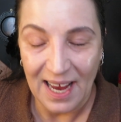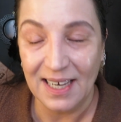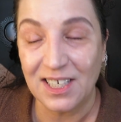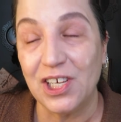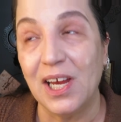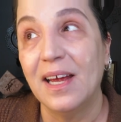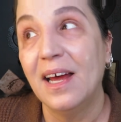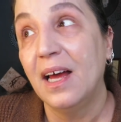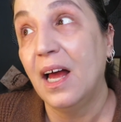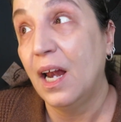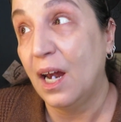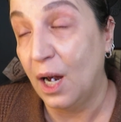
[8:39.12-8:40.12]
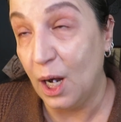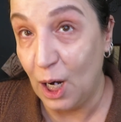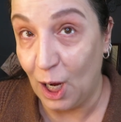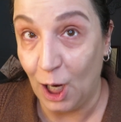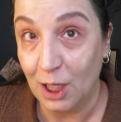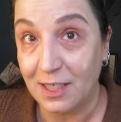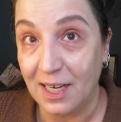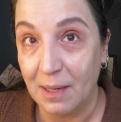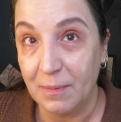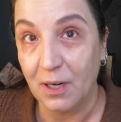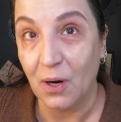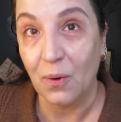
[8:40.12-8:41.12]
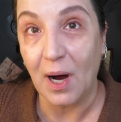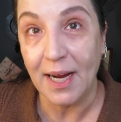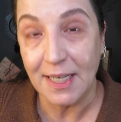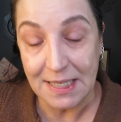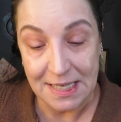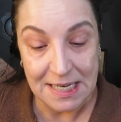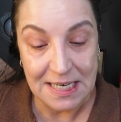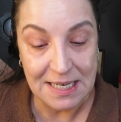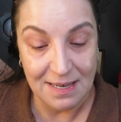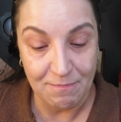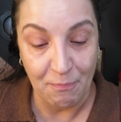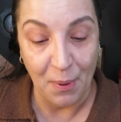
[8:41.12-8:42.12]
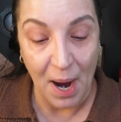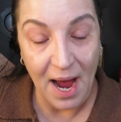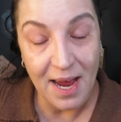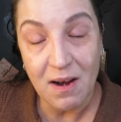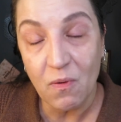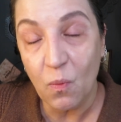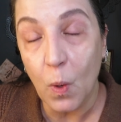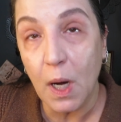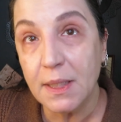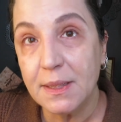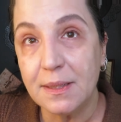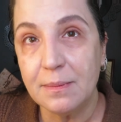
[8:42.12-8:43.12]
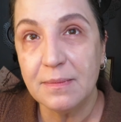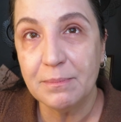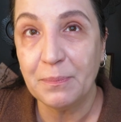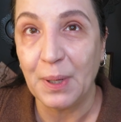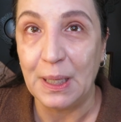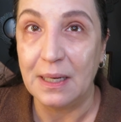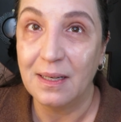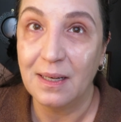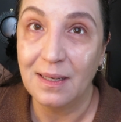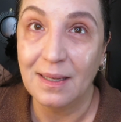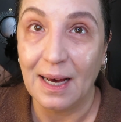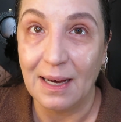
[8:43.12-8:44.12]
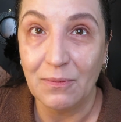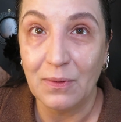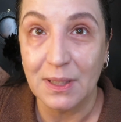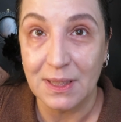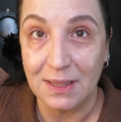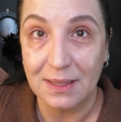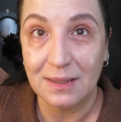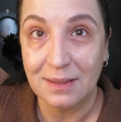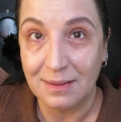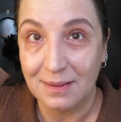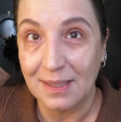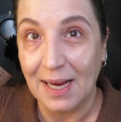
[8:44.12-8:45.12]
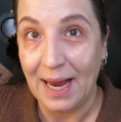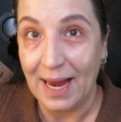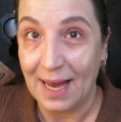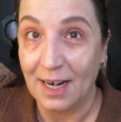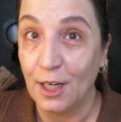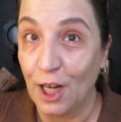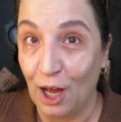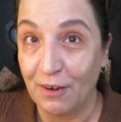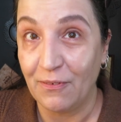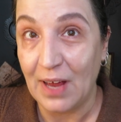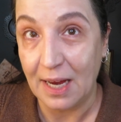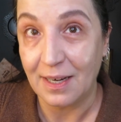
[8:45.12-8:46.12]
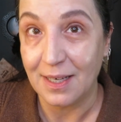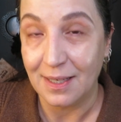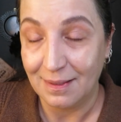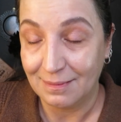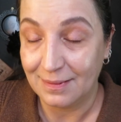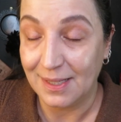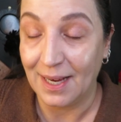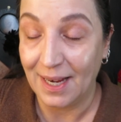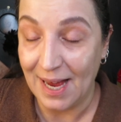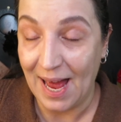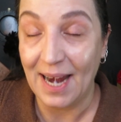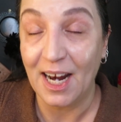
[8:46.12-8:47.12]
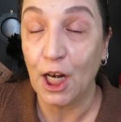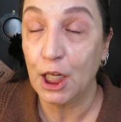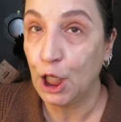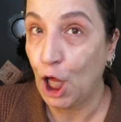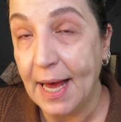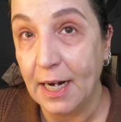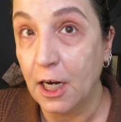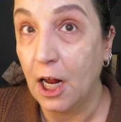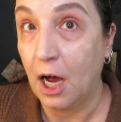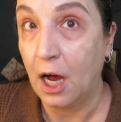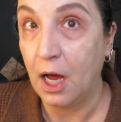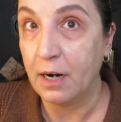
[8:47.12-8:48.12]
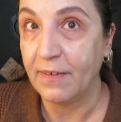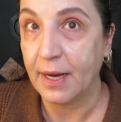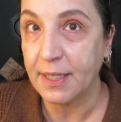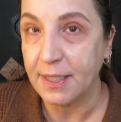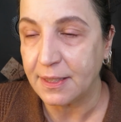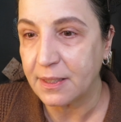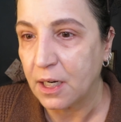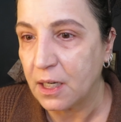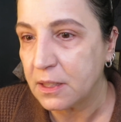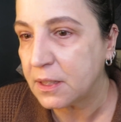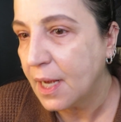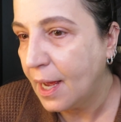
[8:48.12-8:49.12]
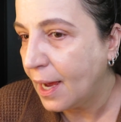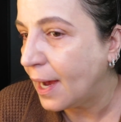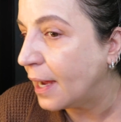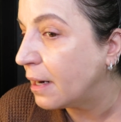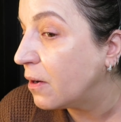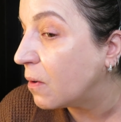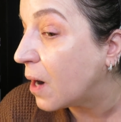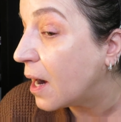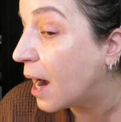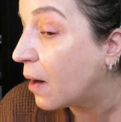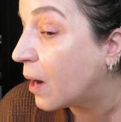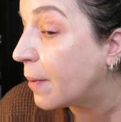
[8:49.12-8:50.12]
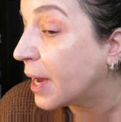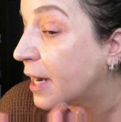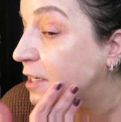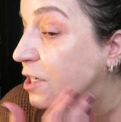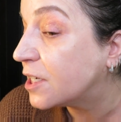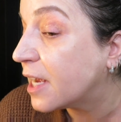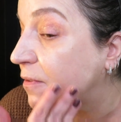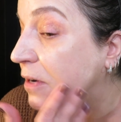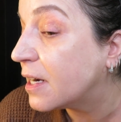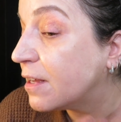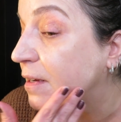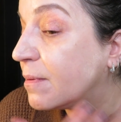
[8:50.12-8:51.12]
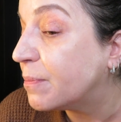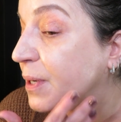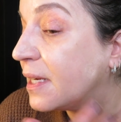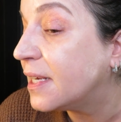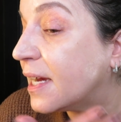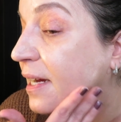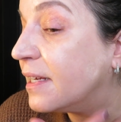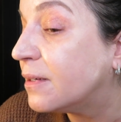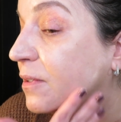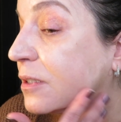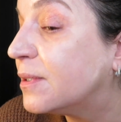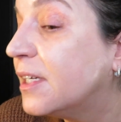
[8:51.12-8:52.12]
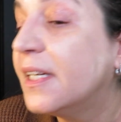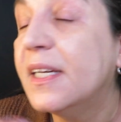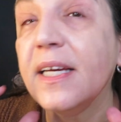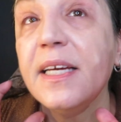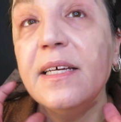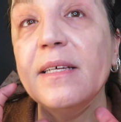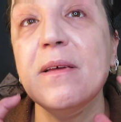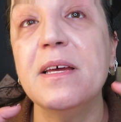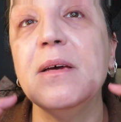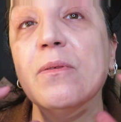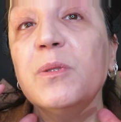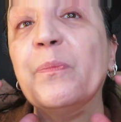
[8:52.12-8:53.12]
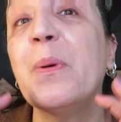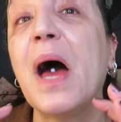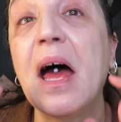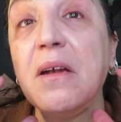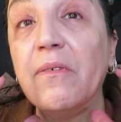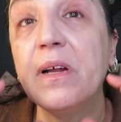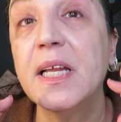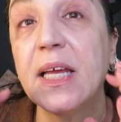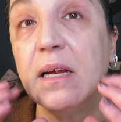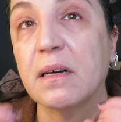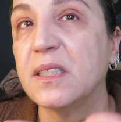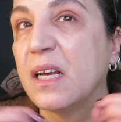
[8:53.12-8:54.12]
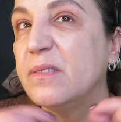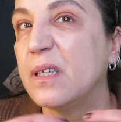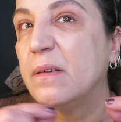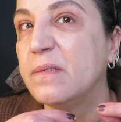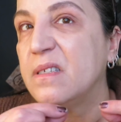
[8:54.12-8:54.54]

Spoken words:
Actually, long time ago I did buy it once, but that was, I had a lot of acne. I had a lot of acne scars. I don't know how I managed to get rid of them, but yeah, it was bad really here because I was